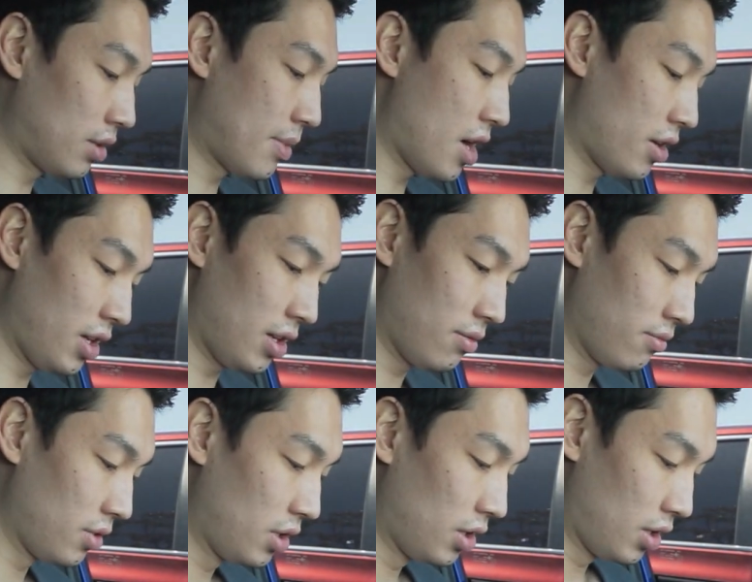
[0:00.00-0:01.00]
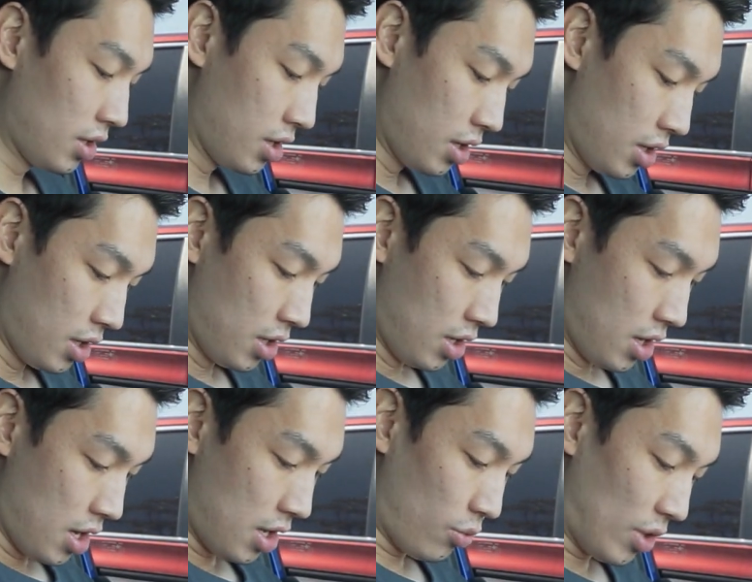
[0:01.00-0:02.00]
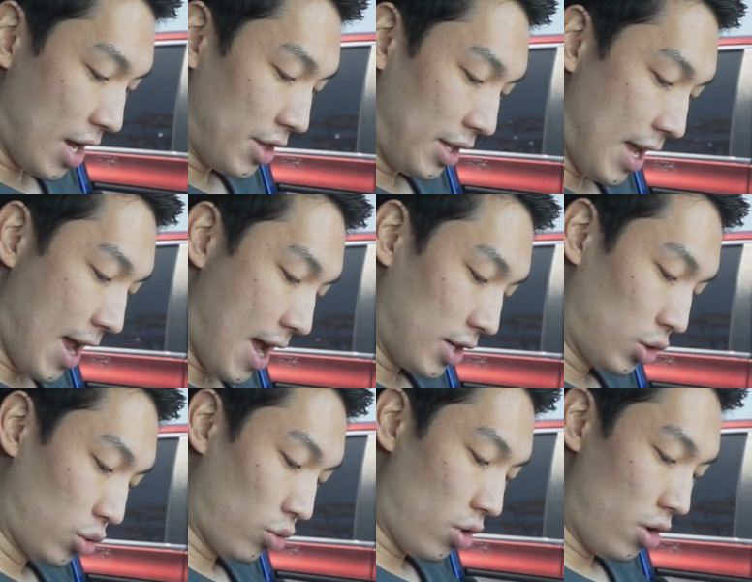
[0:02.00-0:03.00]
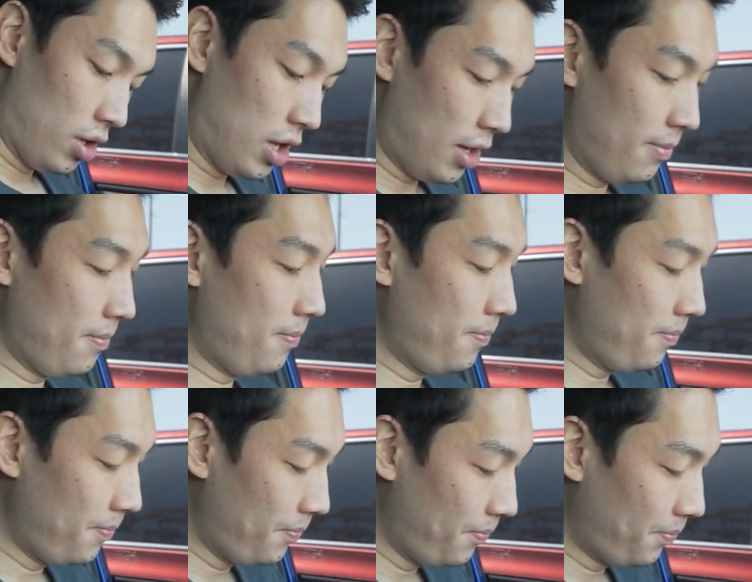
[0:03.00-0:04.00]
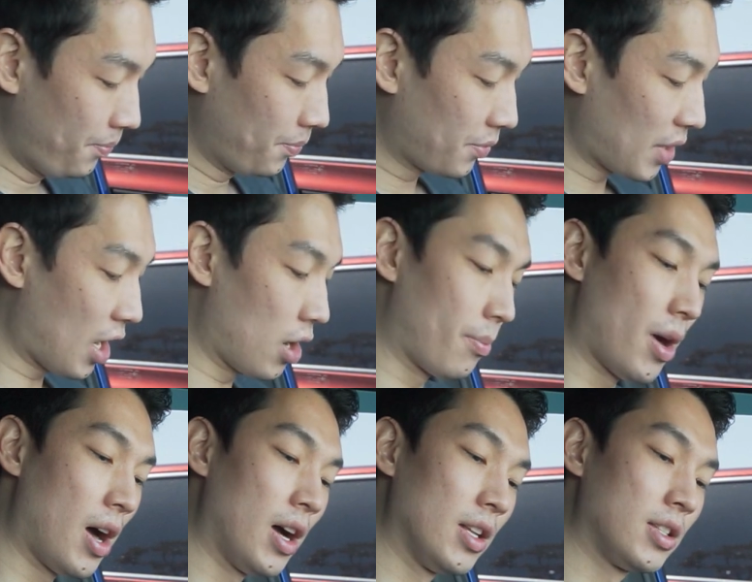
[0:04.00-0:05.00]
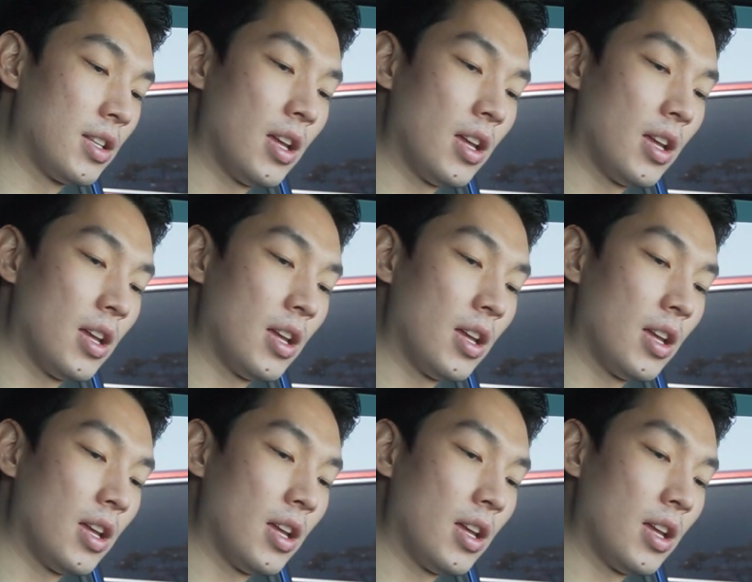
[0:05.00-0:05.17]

about it. Then we got the actual AirPods